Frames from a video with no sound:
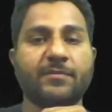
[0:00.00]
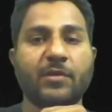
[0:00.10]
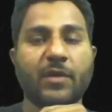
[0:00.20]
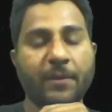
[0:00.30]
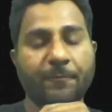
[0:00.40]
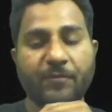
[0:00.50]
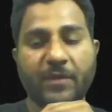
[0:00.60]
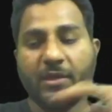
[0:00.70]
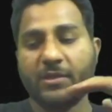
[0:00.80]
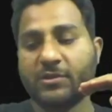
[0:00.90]
Okay,
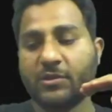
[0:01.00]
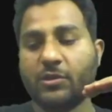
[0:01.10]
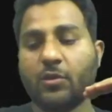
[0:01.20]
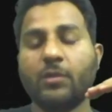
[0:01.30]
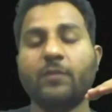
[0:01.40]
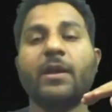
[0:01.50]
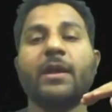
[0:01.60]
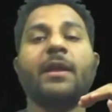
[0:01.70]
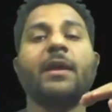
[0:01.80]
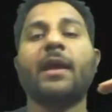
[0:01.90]
so don't
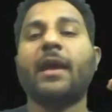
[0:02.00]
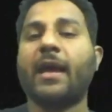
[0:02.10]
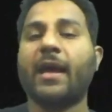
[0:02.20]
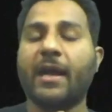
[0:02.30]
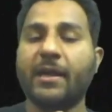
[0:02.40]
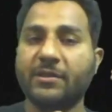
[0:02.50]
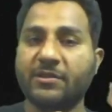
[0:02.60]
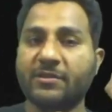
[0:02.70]
worry and just